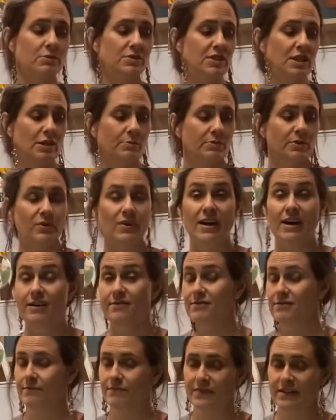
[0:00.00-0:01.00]
of tape you have
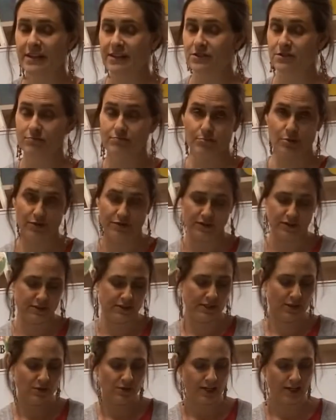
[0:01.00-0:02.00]
is
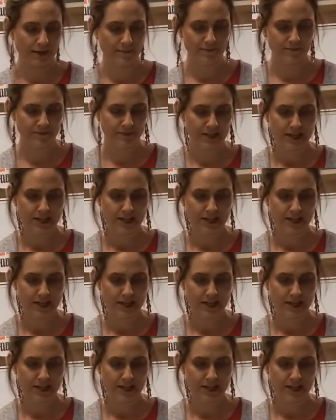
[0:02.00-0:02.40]
perfectly okay.